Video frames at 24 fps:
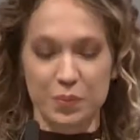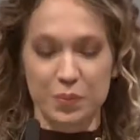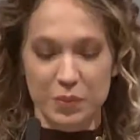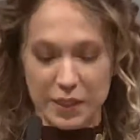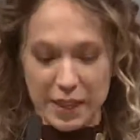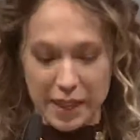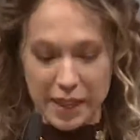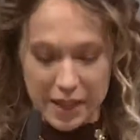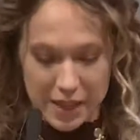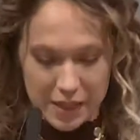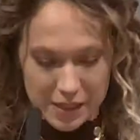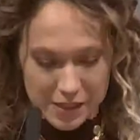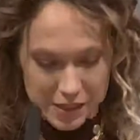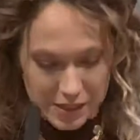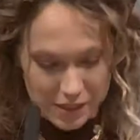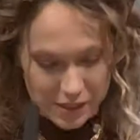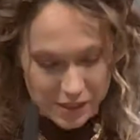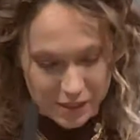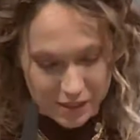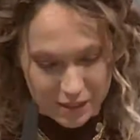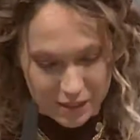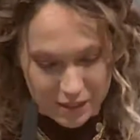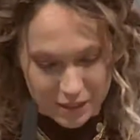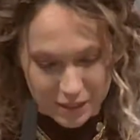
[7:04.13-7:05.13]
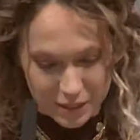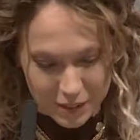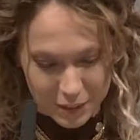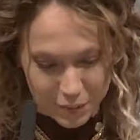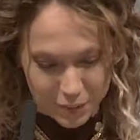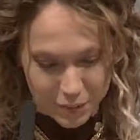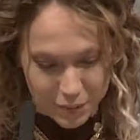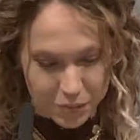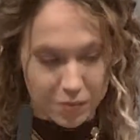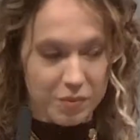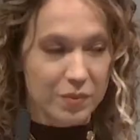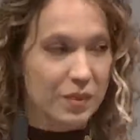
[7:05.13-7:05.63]
As
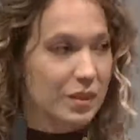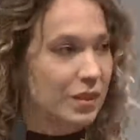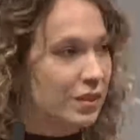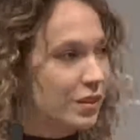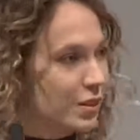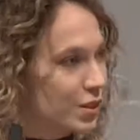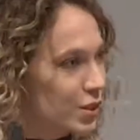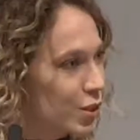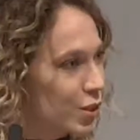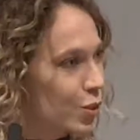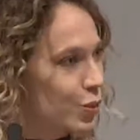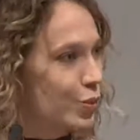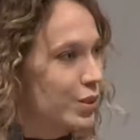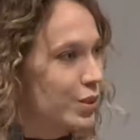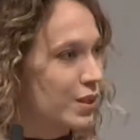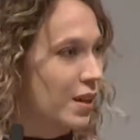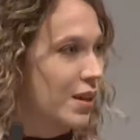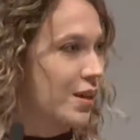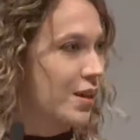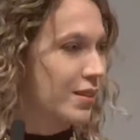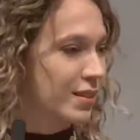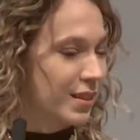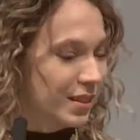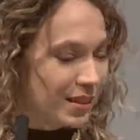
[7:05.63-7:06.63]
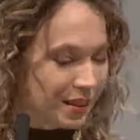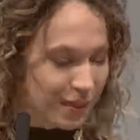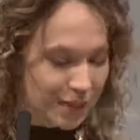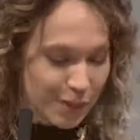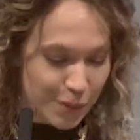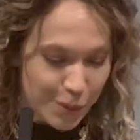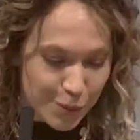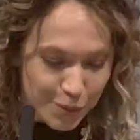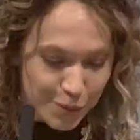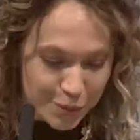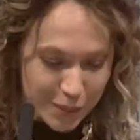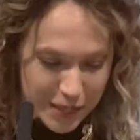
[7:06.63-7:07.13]
Susan
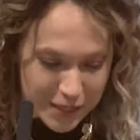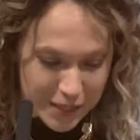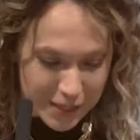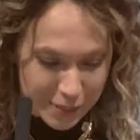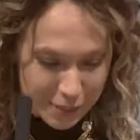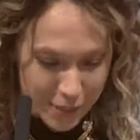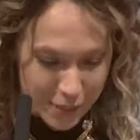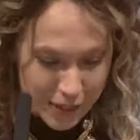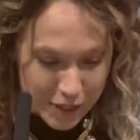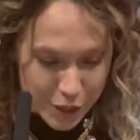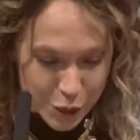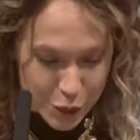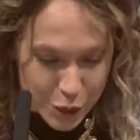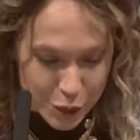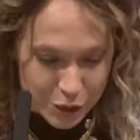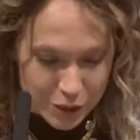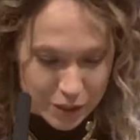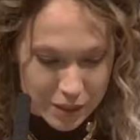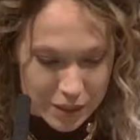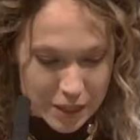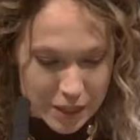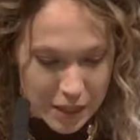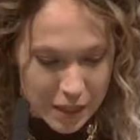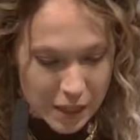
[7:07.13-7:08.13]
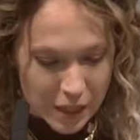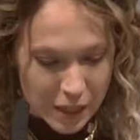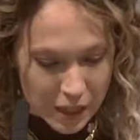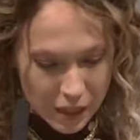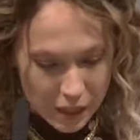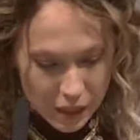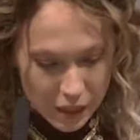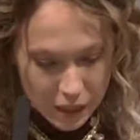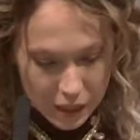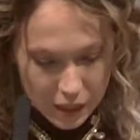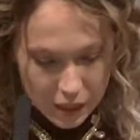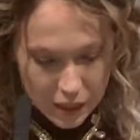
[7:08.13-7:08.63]
already mentioned,
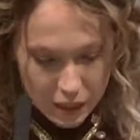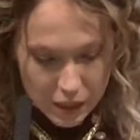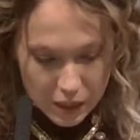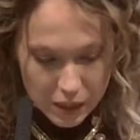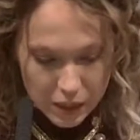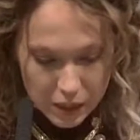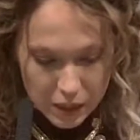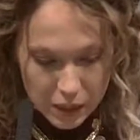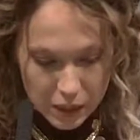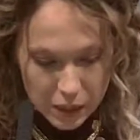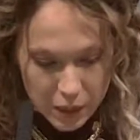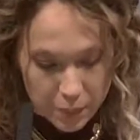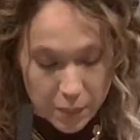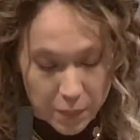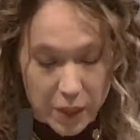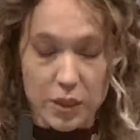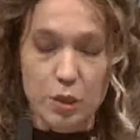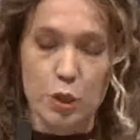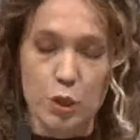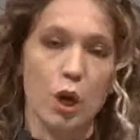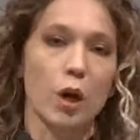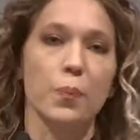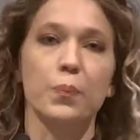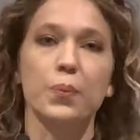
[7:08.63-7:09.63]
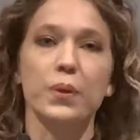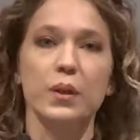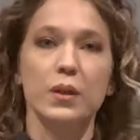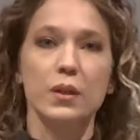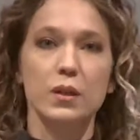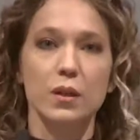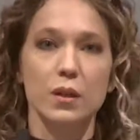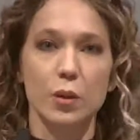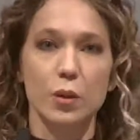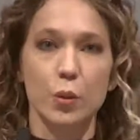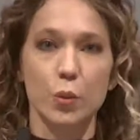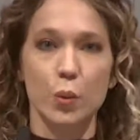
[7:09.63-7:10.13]
my topic
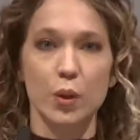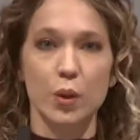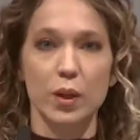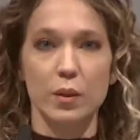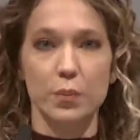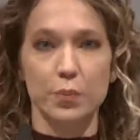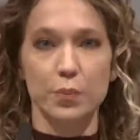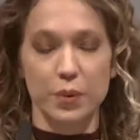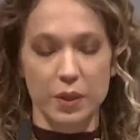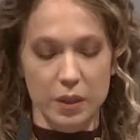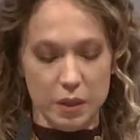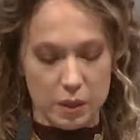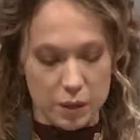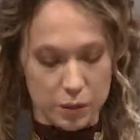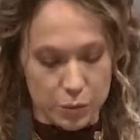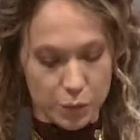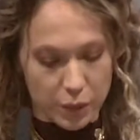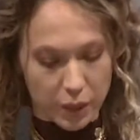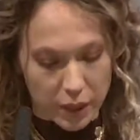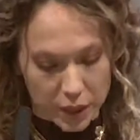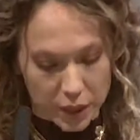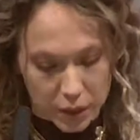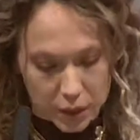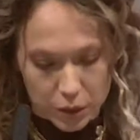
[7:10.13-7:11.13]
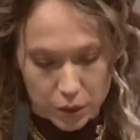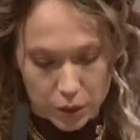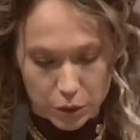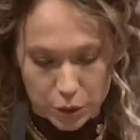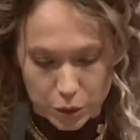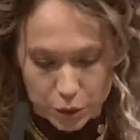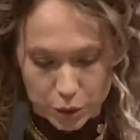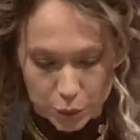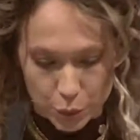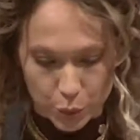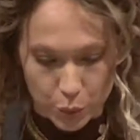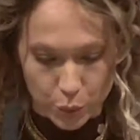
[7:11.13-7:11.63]
will be related
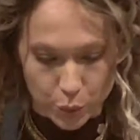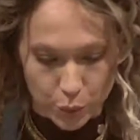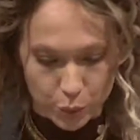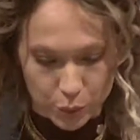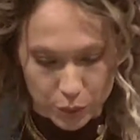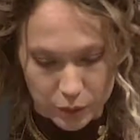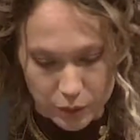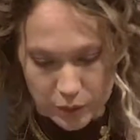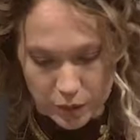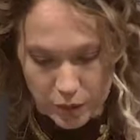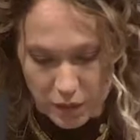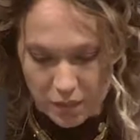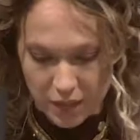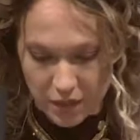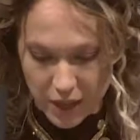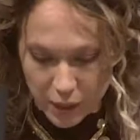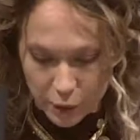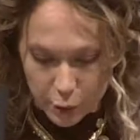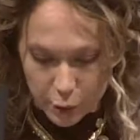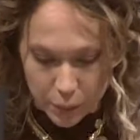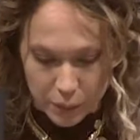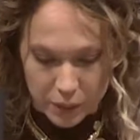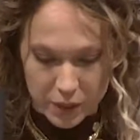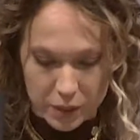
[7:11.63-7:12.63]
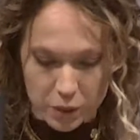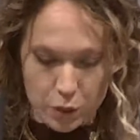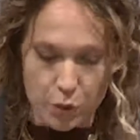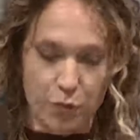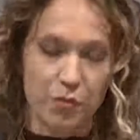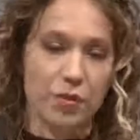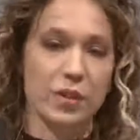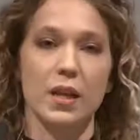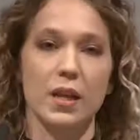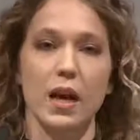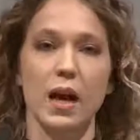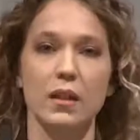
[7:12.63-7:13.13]
to the development of
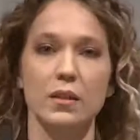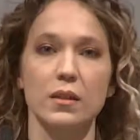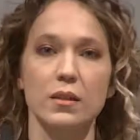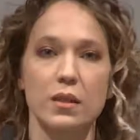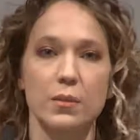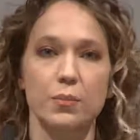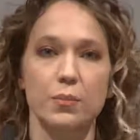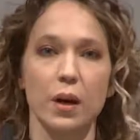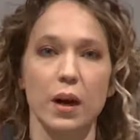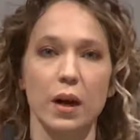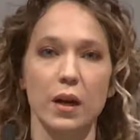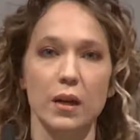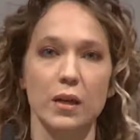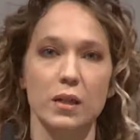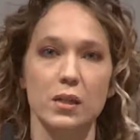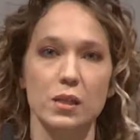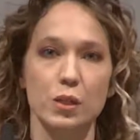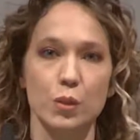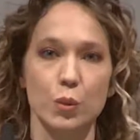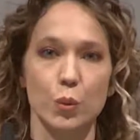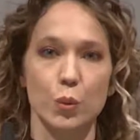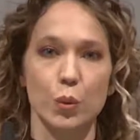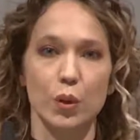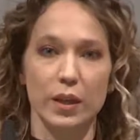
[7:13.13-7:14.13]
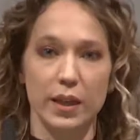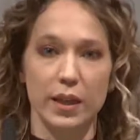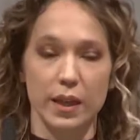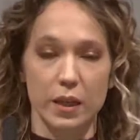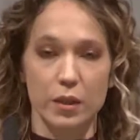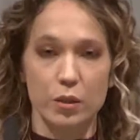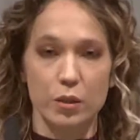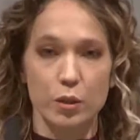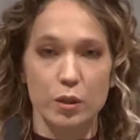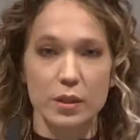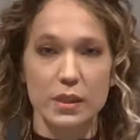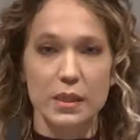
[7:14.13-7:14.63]
an anti-bias school
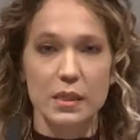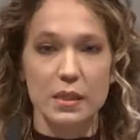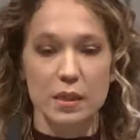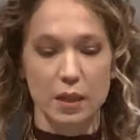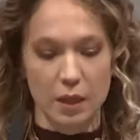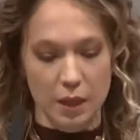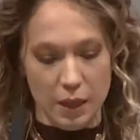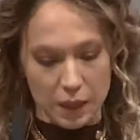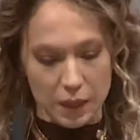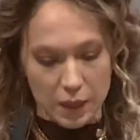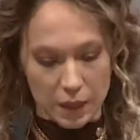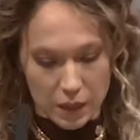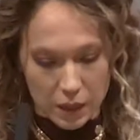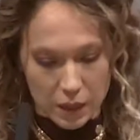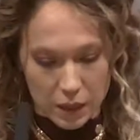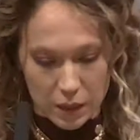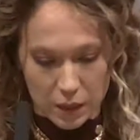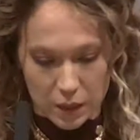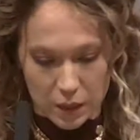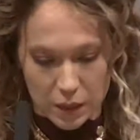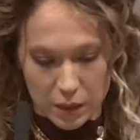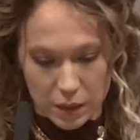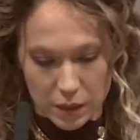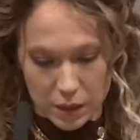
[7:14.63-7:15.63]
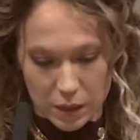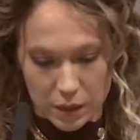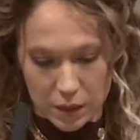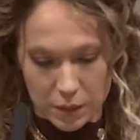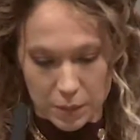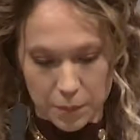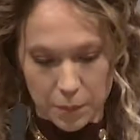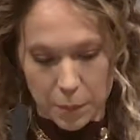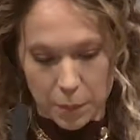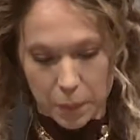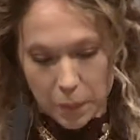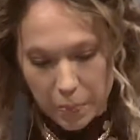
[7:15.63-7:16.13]
ethos
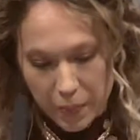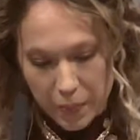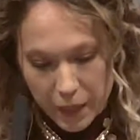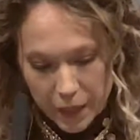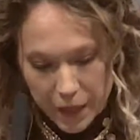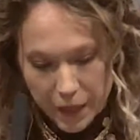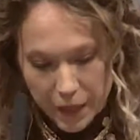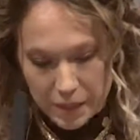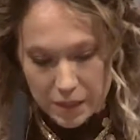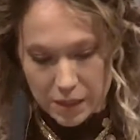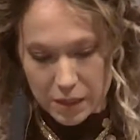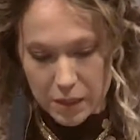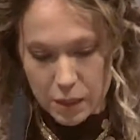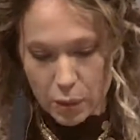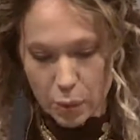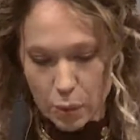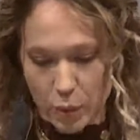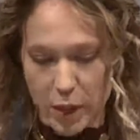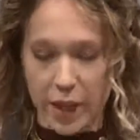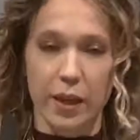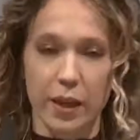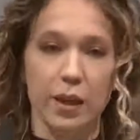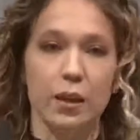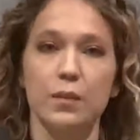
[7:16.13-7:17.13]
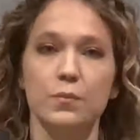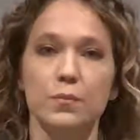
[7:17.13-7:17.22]
as a way